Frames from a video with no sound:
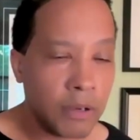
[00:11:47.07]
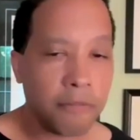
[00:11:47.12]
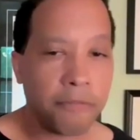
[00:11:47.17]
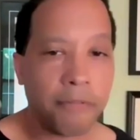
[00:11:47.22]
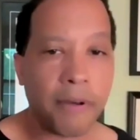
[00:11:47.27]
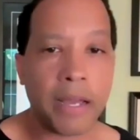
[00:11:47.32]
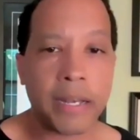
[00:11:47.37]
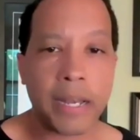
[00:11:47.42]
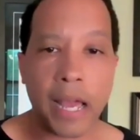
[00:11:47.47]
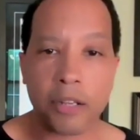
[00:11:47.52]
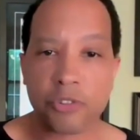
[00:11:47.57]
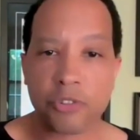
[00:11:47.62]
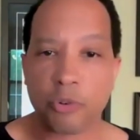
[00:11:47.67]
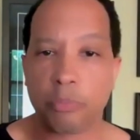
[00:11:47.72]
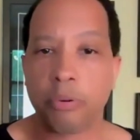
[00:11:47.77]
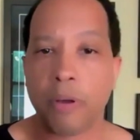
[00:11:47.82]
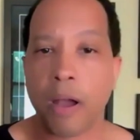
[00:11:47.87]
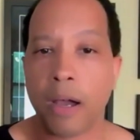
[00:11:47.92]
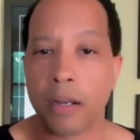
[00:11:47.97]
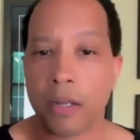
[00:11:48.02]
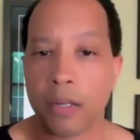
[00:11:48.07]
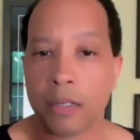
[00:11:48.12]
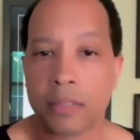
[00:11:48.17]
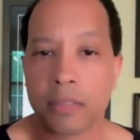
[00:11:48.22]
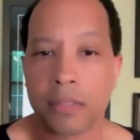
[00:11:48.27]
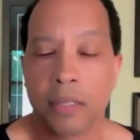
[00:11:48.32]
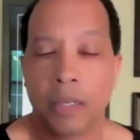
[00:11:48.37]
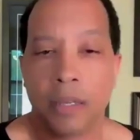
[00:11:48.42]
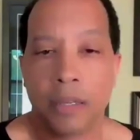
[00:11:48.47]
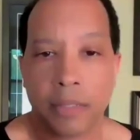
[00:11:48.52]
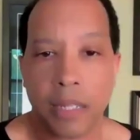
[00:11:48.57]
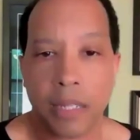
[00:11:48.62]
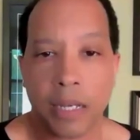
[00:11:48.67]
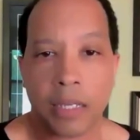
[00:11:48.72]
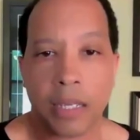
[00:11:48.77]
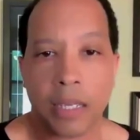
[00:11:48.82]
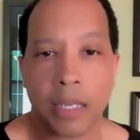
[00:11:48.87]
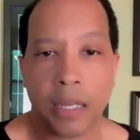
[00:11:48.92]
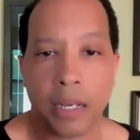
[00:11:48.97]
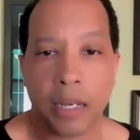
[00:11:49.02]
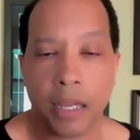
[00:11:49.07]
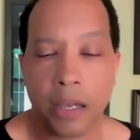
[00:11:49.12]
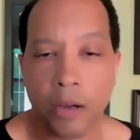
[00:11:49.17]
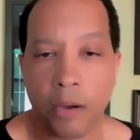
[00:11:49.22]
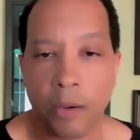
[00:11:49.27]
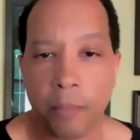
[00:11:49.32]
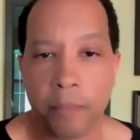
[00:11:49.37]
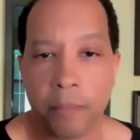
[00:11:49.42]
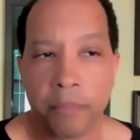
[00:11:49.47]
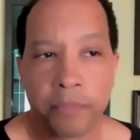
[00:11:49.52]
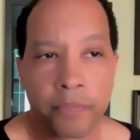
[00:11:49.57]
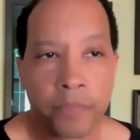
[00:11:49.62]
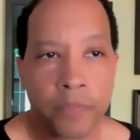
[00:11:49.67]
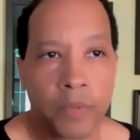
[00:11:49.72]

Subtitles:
financial products that, again, help